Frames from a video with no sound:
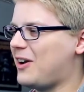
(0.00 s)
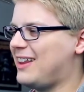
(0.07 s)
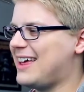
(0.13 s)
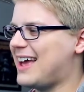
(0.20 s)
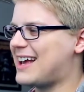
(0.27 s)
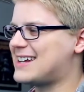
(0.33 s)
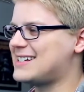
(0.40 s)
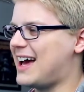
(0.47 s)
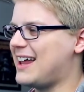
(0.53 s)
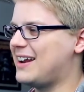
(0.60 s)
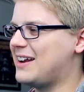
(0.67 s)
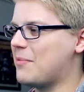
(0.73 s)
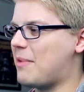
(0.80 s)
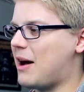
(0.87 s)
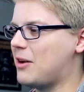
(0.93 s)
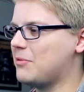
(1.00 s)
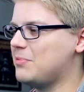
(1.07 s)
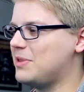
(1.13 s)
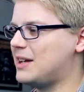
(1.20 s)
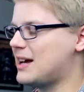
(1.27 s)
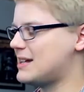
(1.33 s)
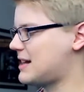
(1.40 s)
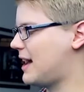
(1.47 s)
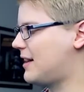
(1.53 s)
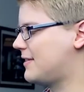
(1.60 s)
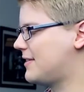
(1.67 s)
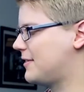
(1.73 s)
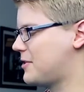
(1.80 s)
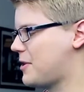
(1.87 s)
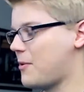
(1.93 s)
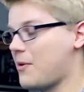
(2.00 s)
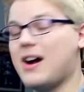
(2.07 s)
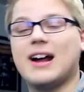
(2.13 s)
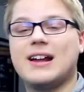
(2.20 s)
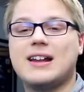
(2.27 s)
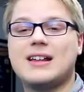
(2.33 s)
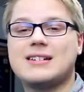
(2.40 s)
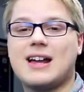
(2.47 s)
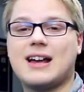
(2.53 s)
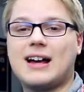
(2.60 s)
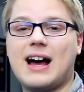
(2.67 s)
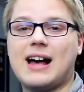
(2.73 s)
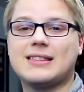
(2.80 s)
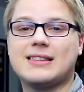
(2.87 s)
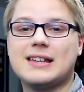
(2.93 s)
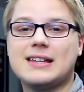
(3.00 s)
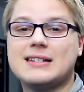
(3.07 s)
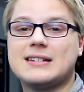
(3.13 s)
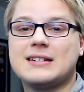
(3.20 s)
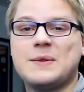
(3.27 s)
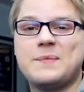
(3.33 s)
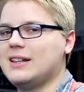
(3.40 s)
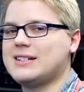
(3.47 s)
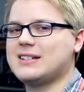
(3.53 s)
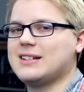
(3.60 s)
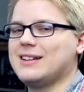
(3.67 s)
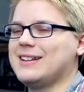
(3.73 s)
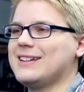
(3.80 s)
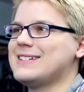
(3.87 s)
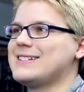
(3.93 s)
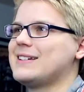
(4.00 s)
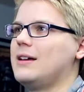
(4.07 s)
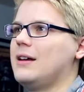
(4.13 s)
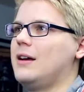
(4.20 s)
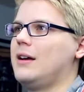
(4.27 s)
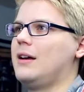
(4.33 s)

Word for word: really excited about because I don't even know where it is I got this. Listen to this.